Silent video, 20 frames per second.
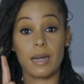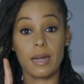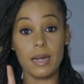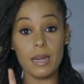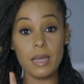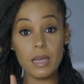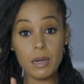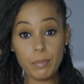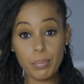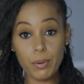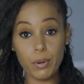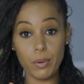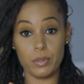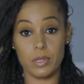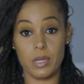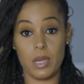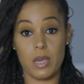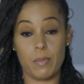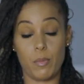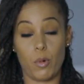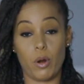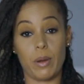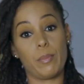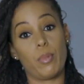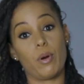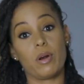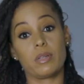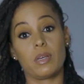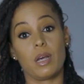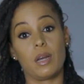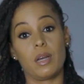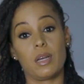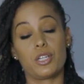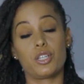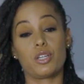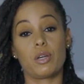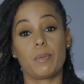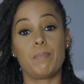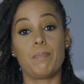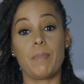lean protein more importantly,
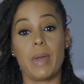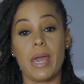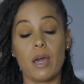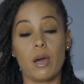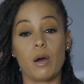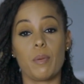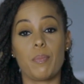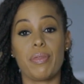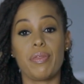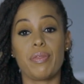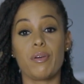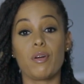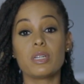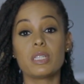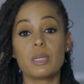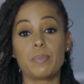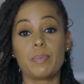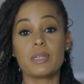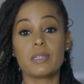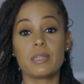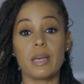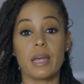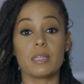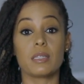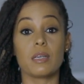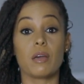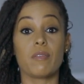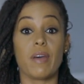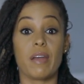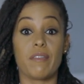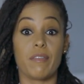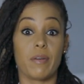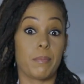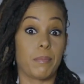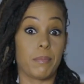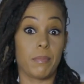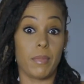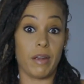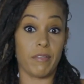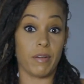should make up 30% of
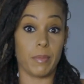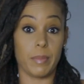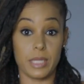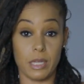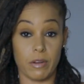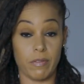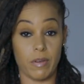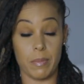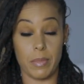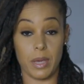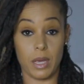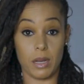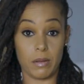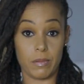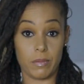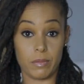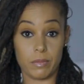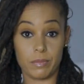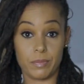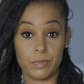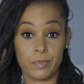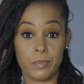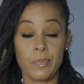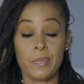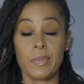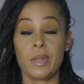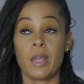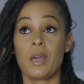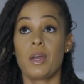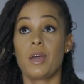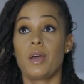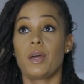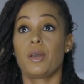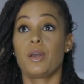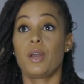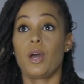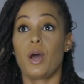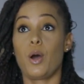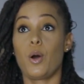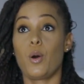every bit of your meal.
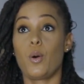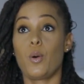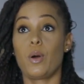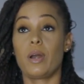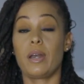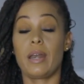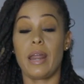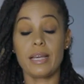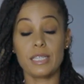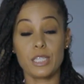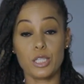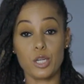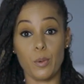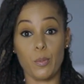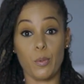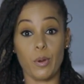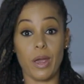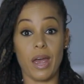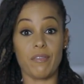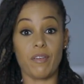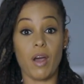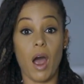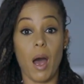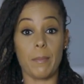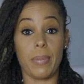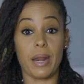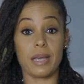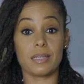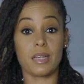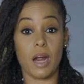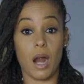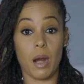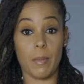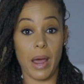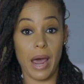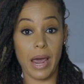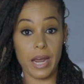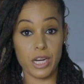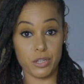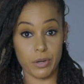Now, next up we have complex
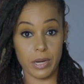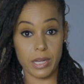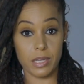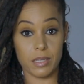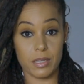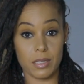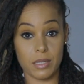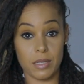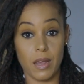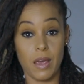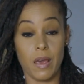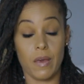carbohydrates.